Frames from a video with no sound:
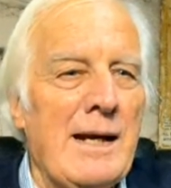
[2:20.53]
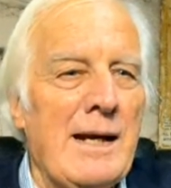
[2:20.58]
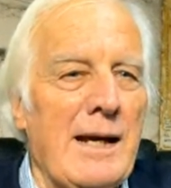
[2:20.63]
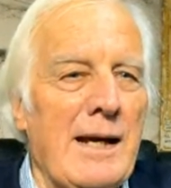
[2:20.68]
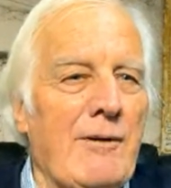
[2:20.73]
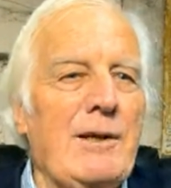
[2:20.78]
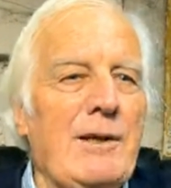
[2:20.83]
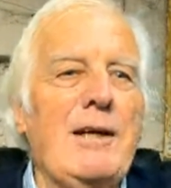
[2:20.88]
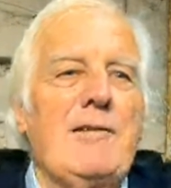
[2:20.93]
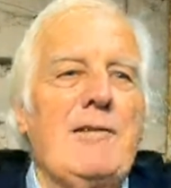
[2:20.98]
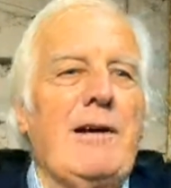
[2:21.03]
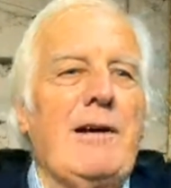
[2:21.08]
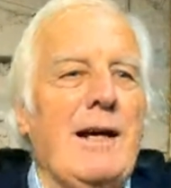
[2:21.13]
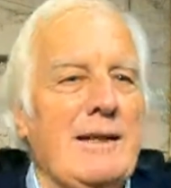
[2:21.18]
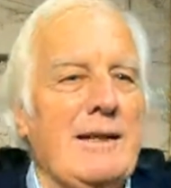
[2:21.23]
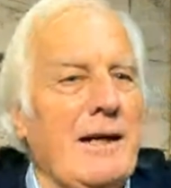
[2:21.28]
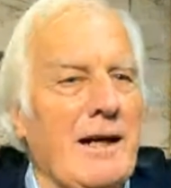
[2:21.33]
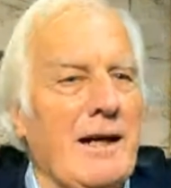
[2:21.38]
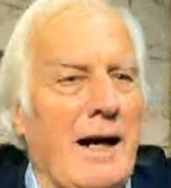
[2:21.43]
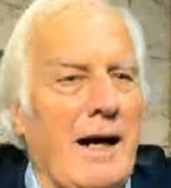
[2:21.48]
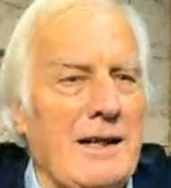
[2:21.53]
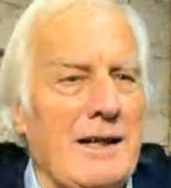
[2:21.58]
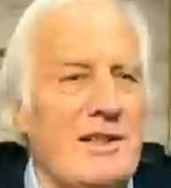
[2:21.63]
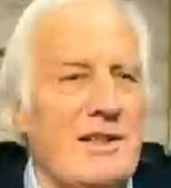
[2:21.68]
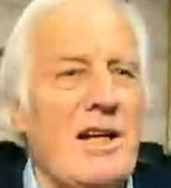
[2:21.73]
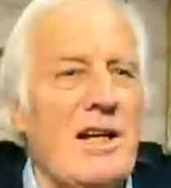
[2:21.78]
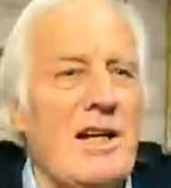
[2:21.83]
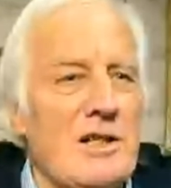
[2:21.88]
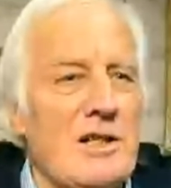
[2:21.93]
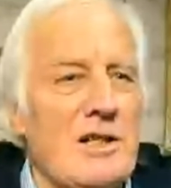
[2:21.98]
Now, in the Great
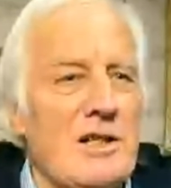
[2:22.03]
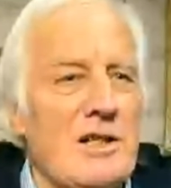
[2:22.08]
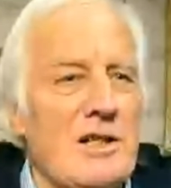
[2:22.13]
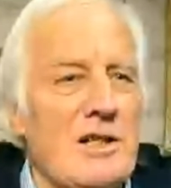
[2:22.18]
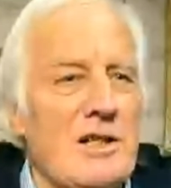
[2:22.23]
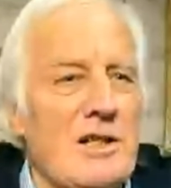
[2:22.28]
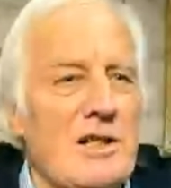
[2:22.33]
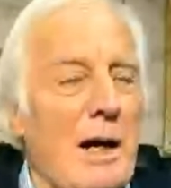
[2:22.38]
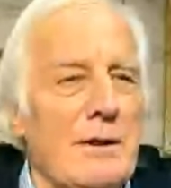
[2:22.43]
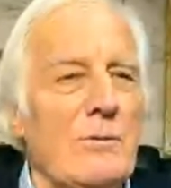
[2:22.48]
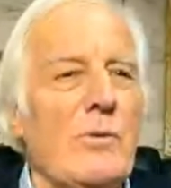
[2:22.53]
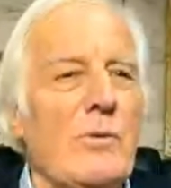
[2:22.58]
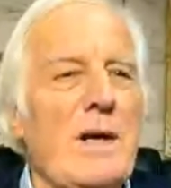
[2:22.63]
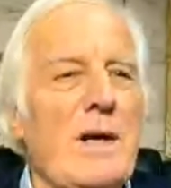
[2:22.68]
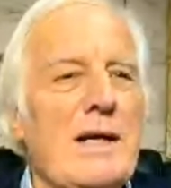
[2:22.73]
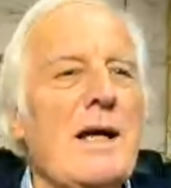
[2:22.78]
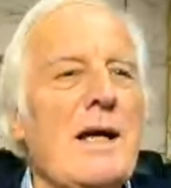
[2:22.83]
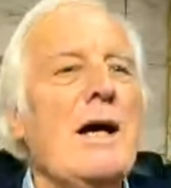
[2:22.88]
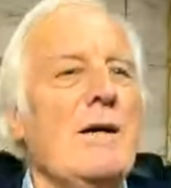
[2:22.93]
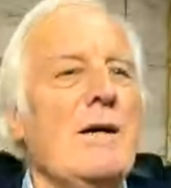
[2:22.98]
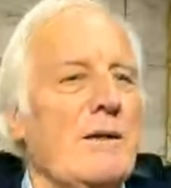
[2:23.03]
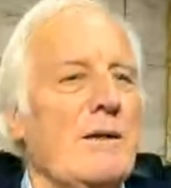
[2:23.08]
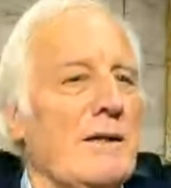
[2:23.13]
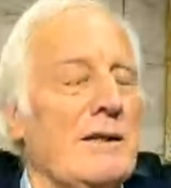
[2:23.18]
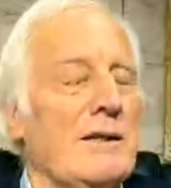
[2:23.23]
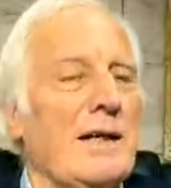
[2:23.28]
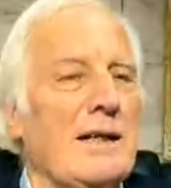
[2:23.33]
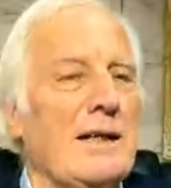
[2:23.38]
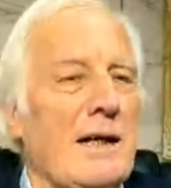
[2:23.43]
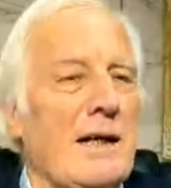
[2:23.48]
Artesian Basin, we know
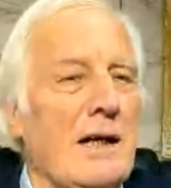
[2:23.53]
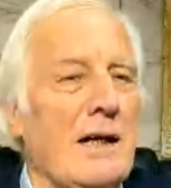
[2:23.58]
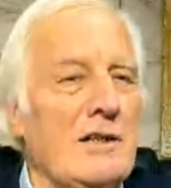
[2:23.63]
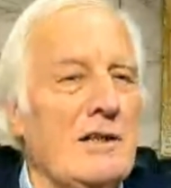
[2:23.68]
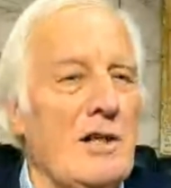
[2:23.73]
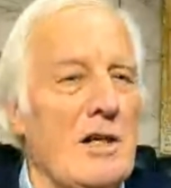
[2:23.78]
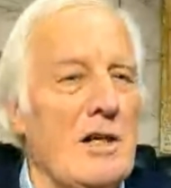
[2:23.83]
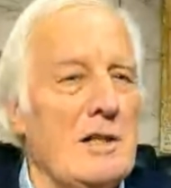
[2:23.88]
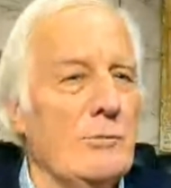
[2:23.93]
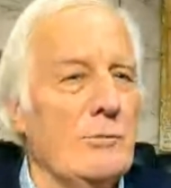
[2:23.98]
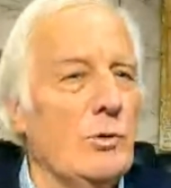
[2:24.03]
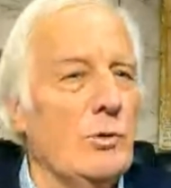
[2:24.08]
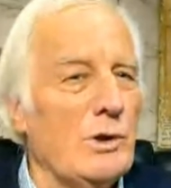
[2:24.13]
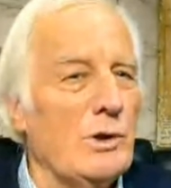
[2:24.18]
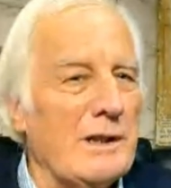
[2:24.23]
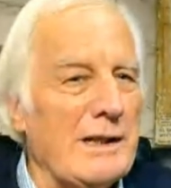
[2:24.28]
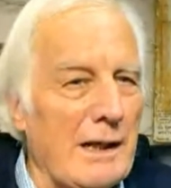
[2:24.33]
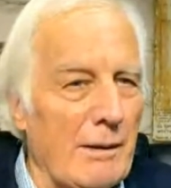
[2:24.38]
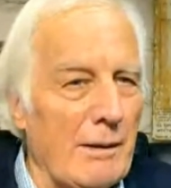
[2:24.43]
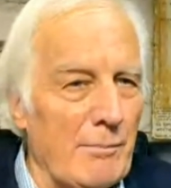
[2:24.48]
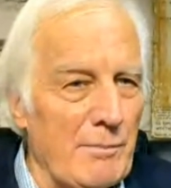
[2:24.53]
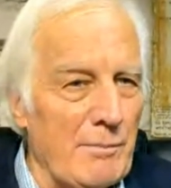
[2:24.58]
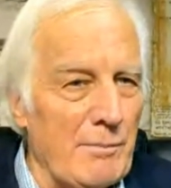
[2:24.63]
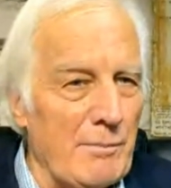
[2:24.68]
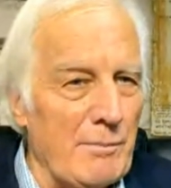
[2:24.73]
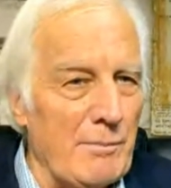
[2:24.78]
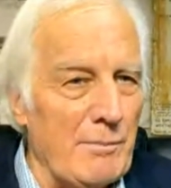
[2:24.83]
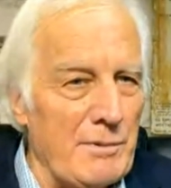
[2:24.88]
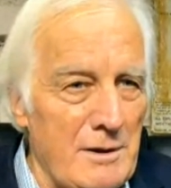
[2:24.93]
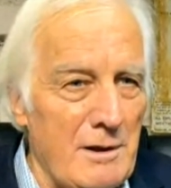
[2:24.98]
that that artesian water comes
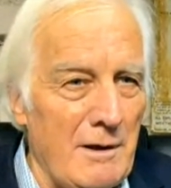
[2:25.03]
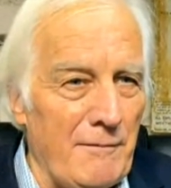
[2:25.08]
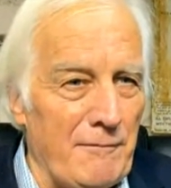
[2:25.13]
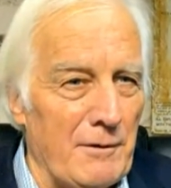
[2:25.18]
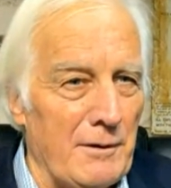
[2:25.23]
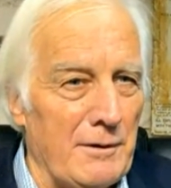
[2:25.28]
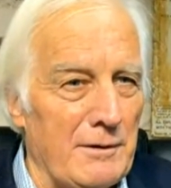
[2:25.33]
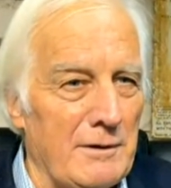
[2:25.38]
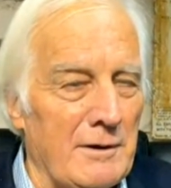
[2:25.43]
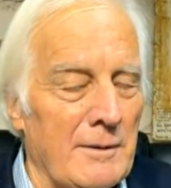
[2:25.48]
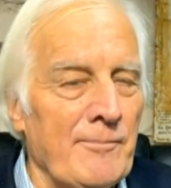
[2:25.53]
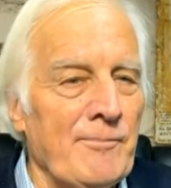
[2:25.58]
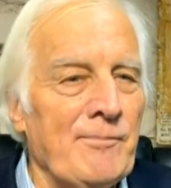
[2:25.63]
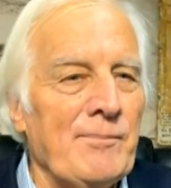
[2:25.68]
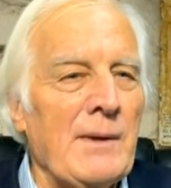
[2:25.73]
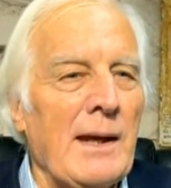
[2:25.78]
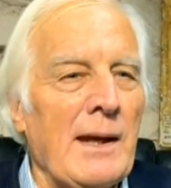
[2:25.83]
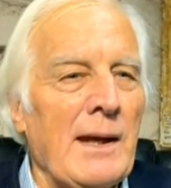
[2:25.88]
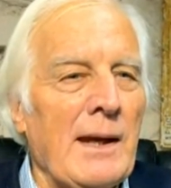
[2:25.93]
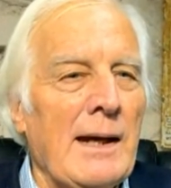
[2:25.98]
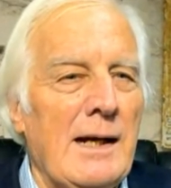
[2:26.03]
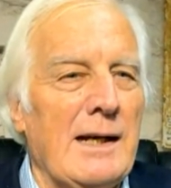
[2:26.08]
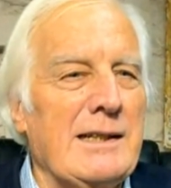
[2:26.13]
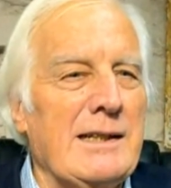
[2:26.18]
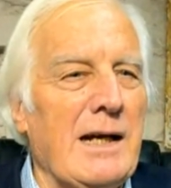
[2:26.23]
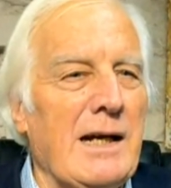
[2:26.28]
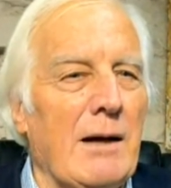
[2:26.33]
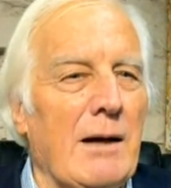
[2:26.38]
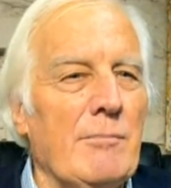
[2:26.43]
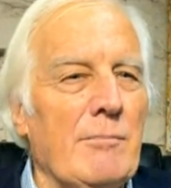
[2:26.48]
to the surface.
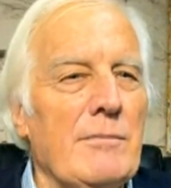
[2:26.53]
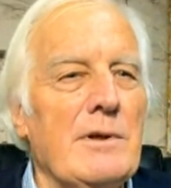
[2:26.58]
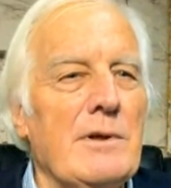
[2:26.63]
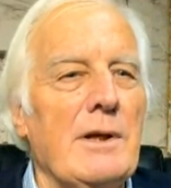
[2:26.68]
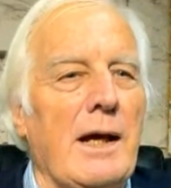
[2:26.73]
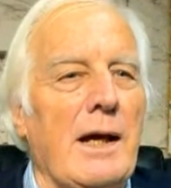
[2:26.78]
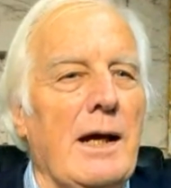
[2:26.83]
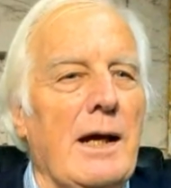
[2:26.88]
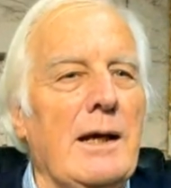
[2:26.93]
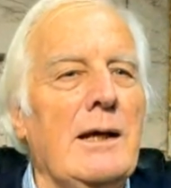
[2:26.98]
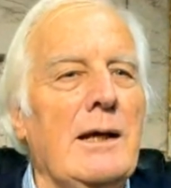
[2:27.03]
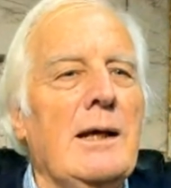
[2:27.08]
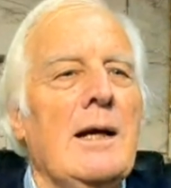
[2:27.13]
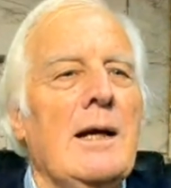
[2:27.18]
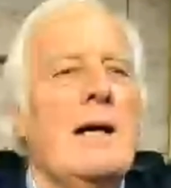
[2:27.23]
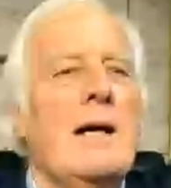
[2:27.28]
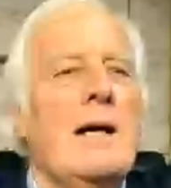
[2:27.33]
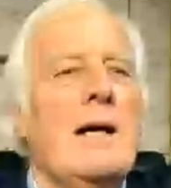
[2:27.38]
It comes in